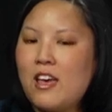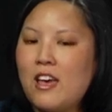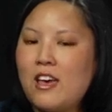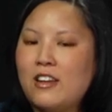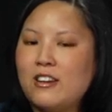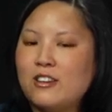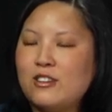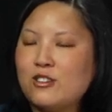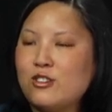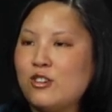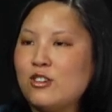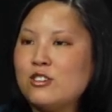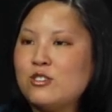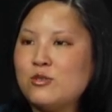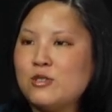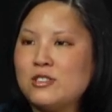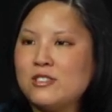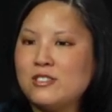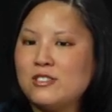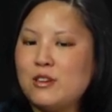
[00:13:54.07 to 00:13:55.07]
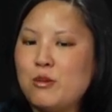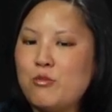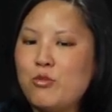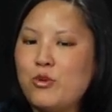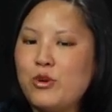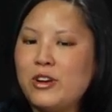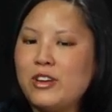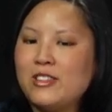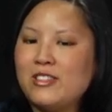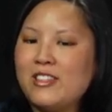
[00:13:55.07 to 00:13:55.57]
And it occurred to us at some
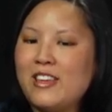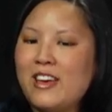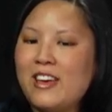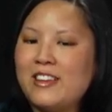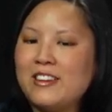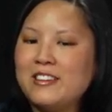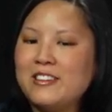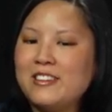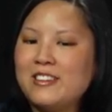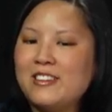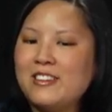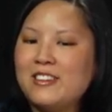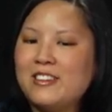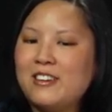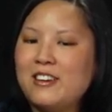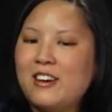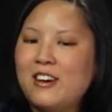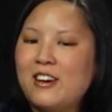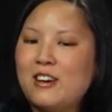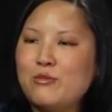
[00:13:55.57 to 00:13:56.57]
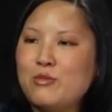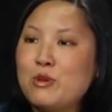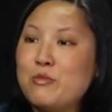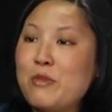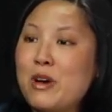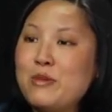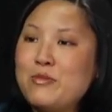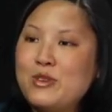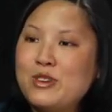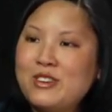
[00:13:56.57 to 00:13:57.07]
point that it
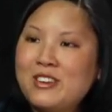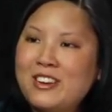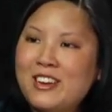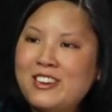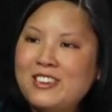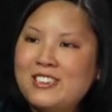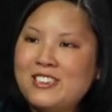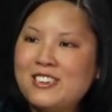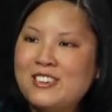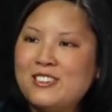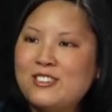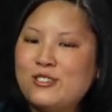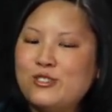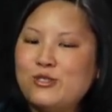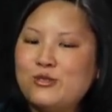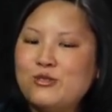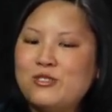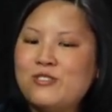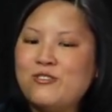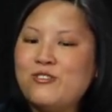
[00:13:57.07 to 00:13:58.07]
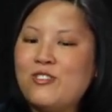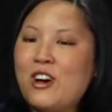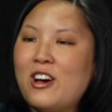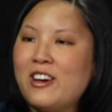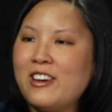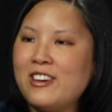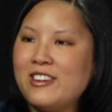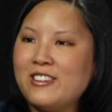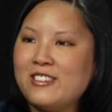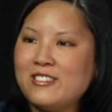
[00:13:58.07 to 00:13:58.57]
might be a good idea to
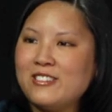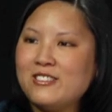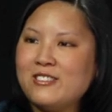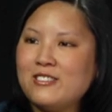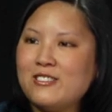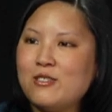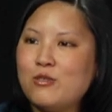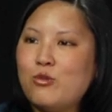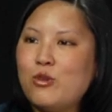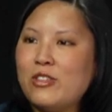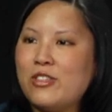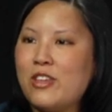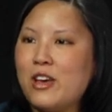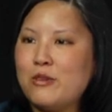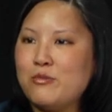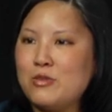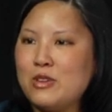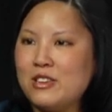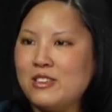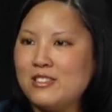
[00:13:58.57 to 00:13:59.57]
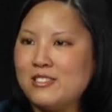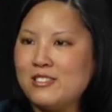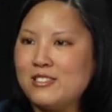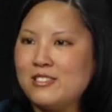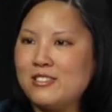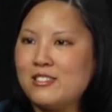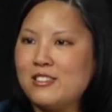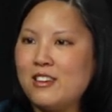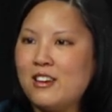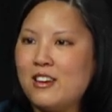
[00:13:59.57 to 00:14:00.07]
define what that
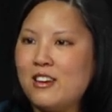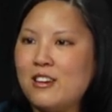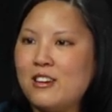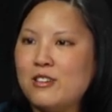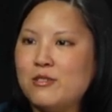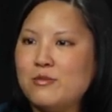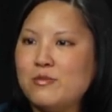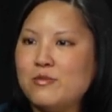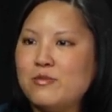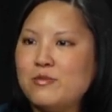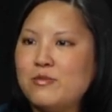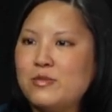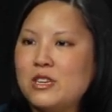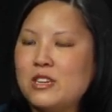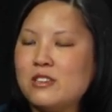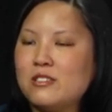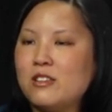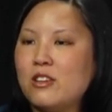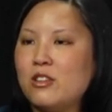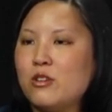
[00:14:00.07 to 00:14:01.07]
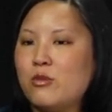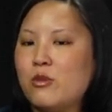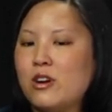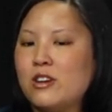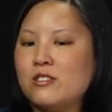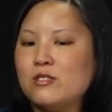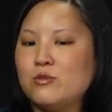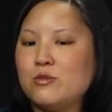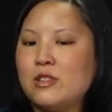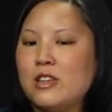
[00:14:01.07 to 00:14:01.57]
means, because
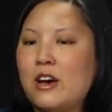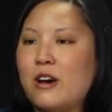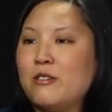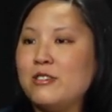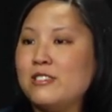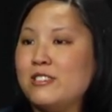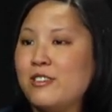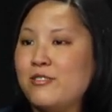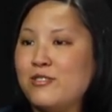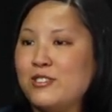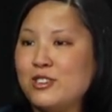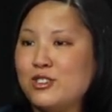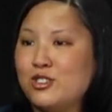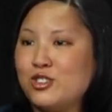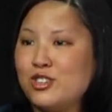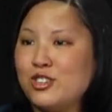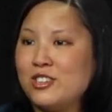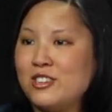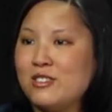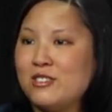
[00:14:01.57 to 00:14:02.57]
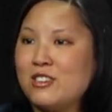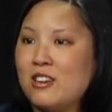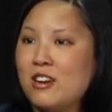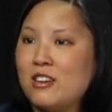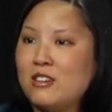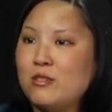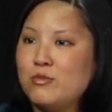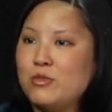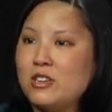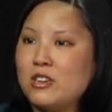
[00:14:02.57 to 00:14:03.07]
otherwise, without a definition, it
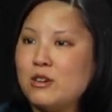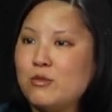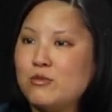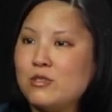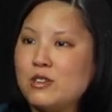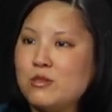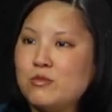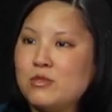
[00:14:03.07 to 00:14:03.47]
kind of becomes